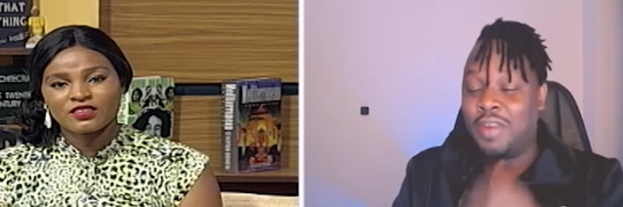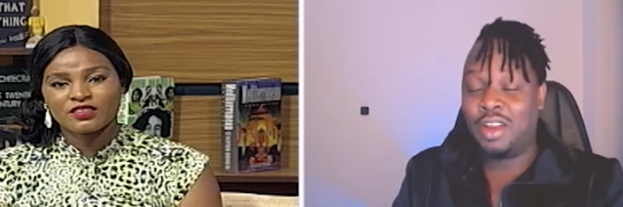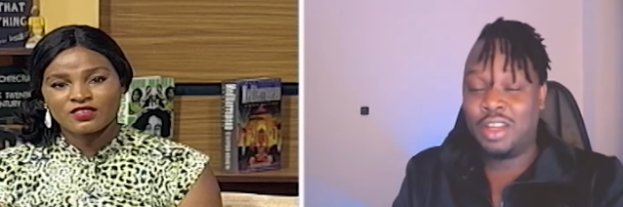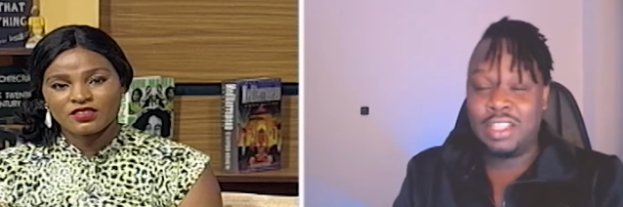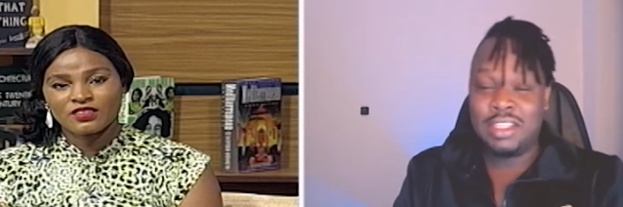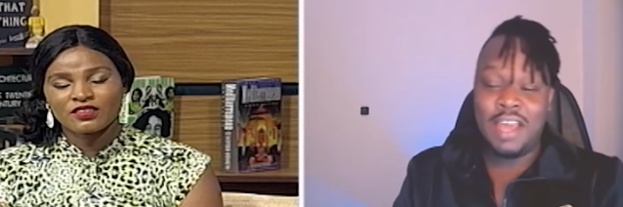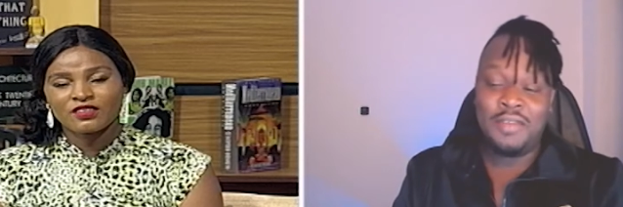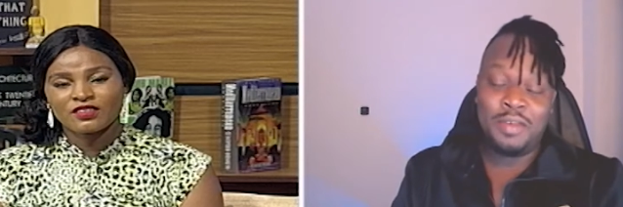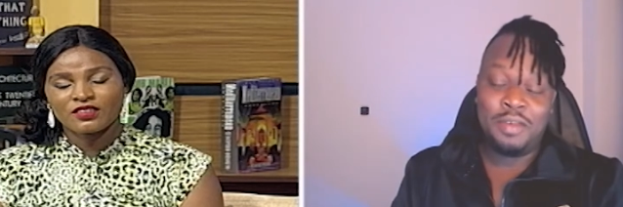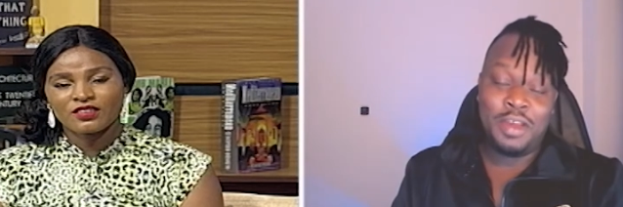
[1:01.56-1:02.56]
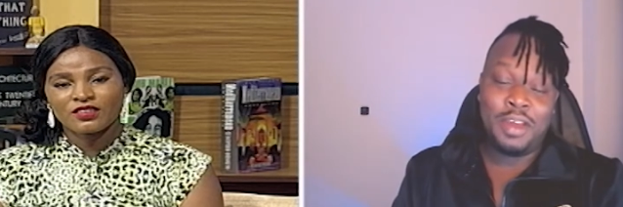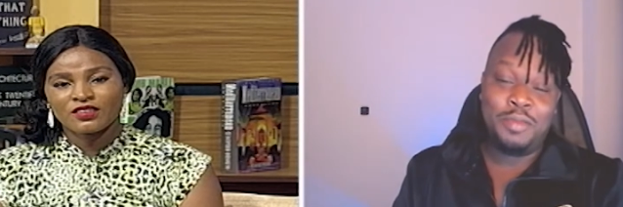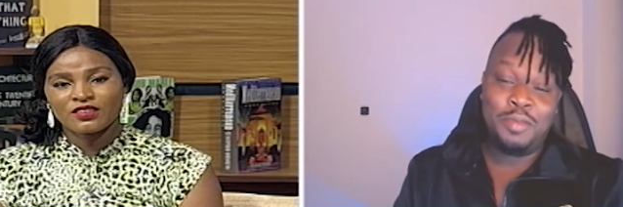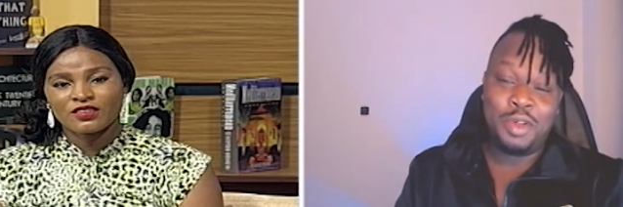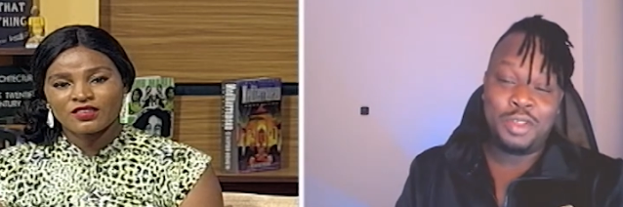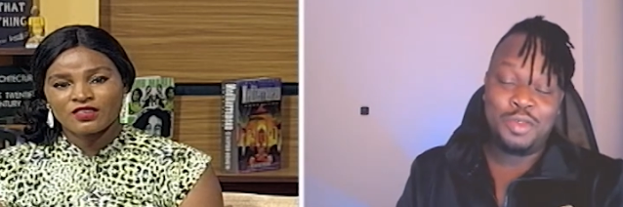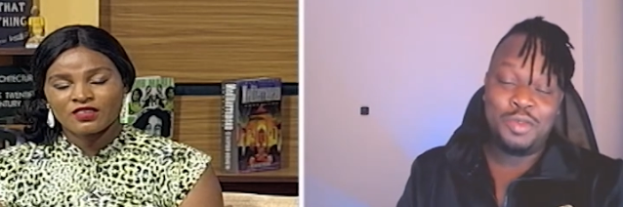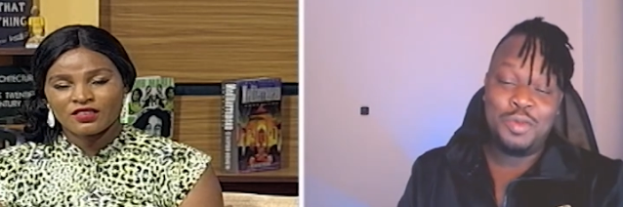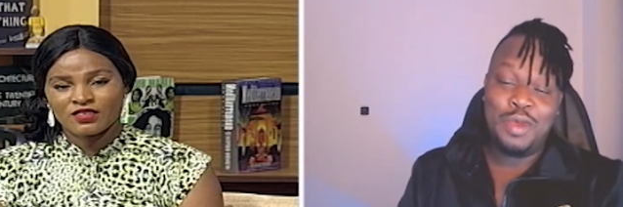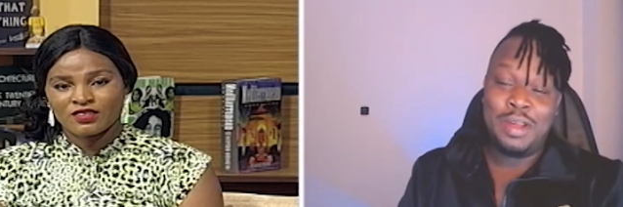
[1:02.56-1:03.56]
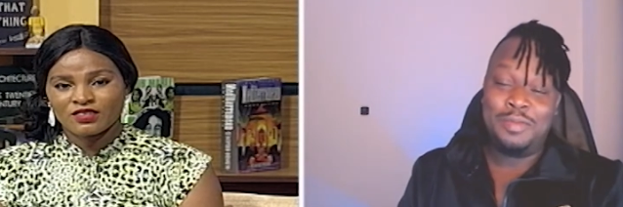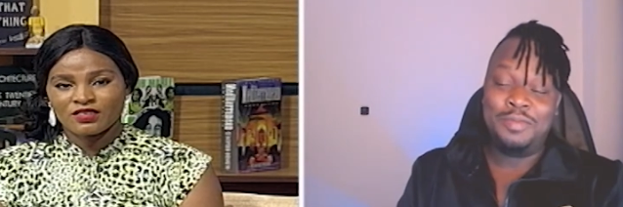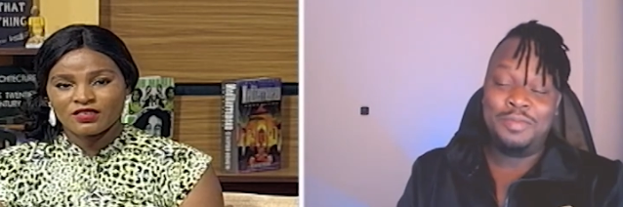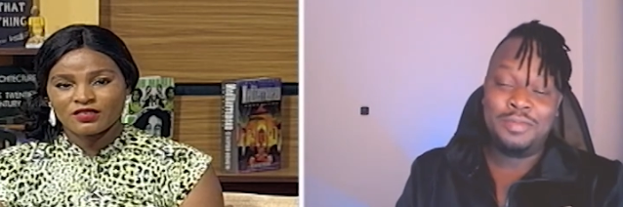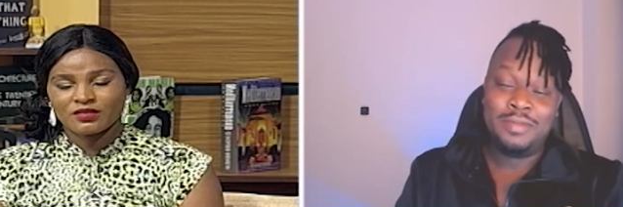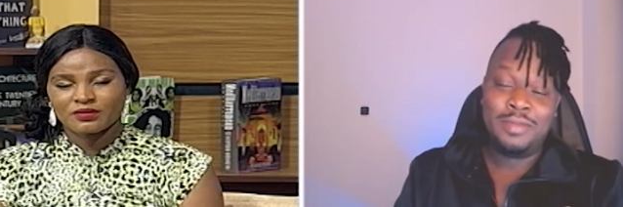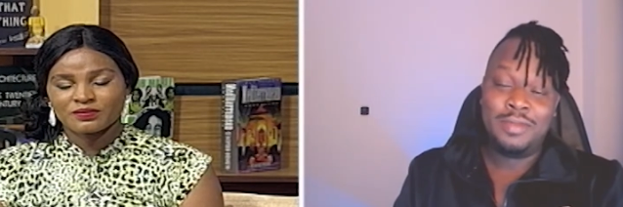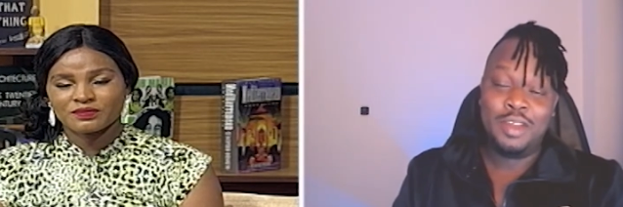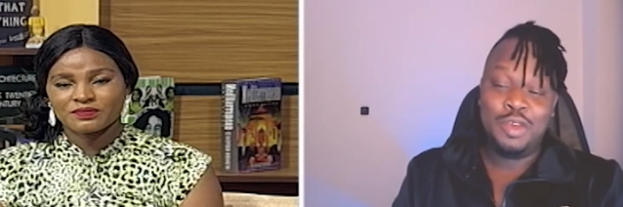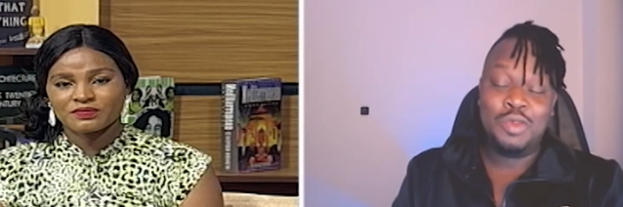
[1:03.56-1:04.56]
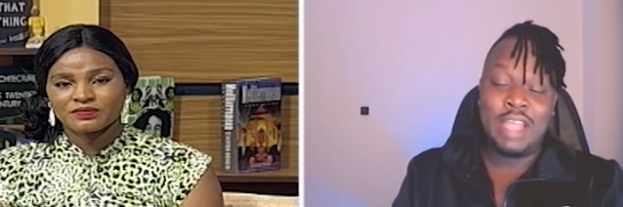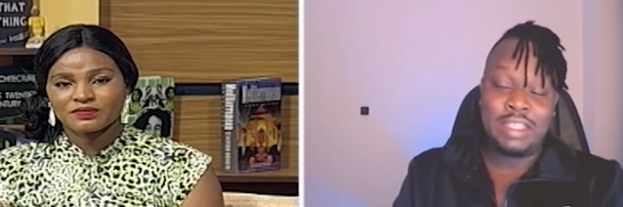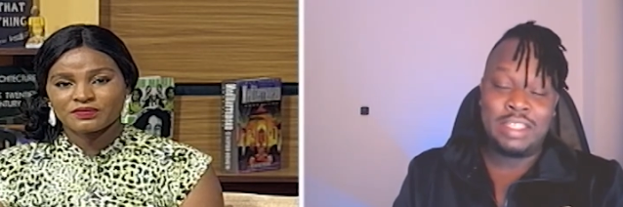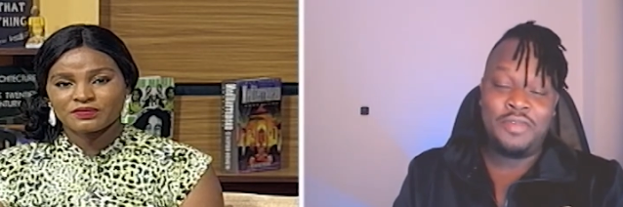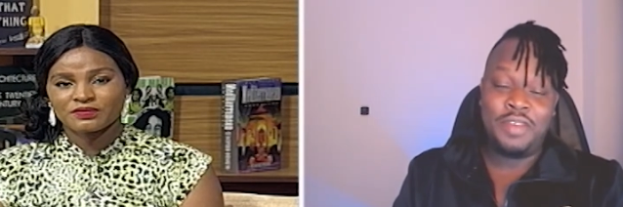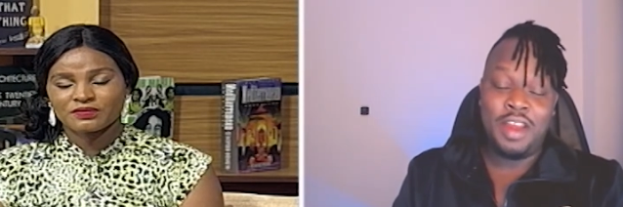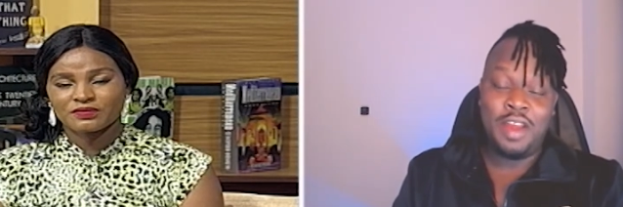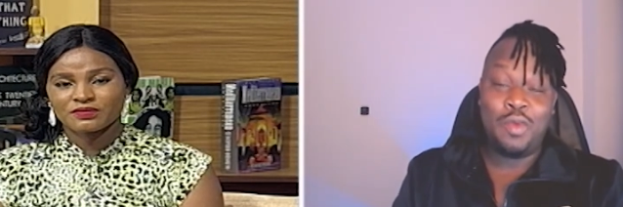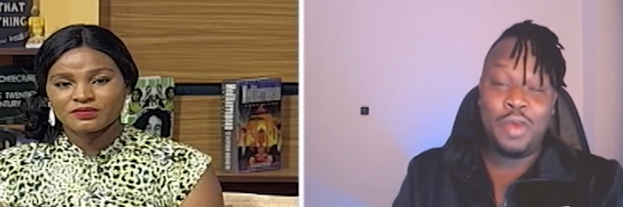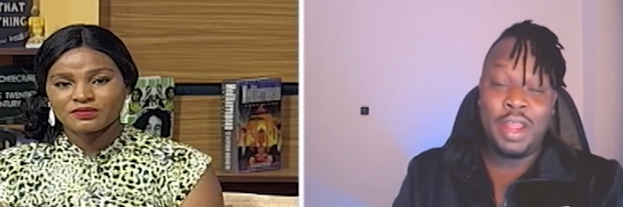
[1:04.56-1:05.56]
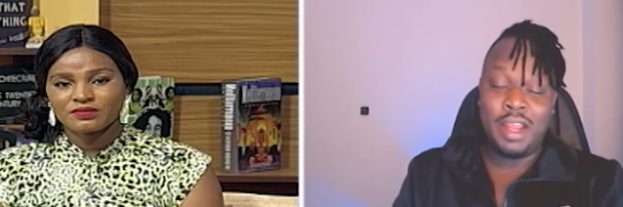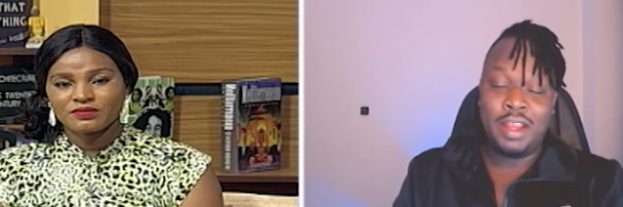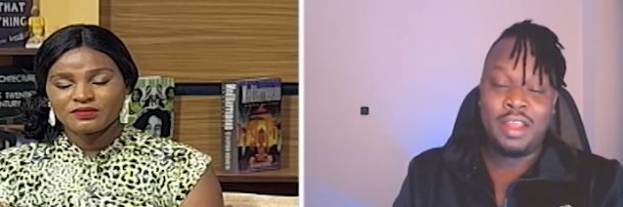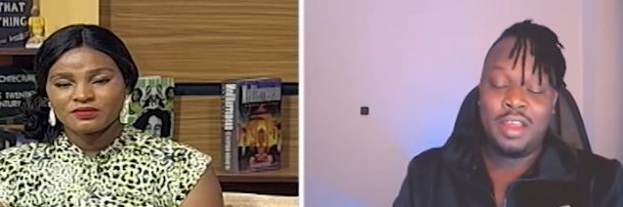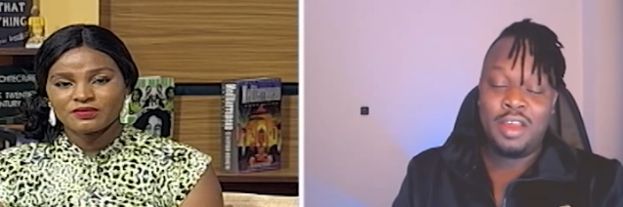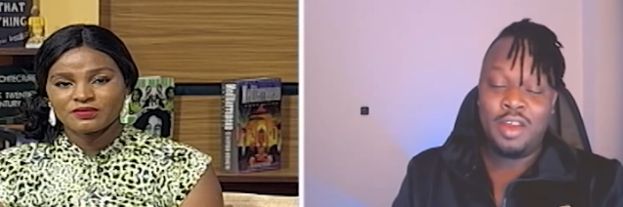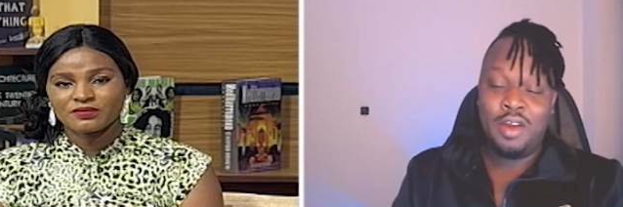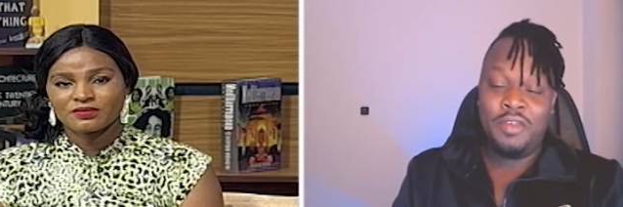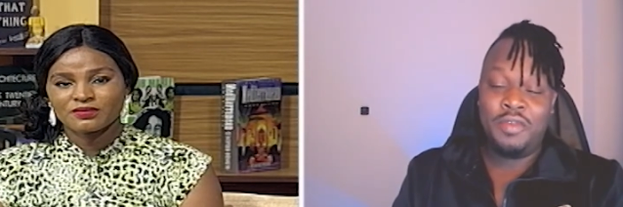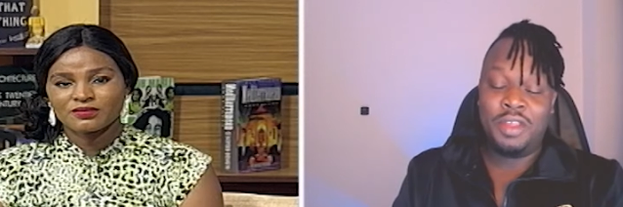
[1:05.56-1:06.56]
Speaker 1: lucky to have a, a boss who um, who's actually very aware of the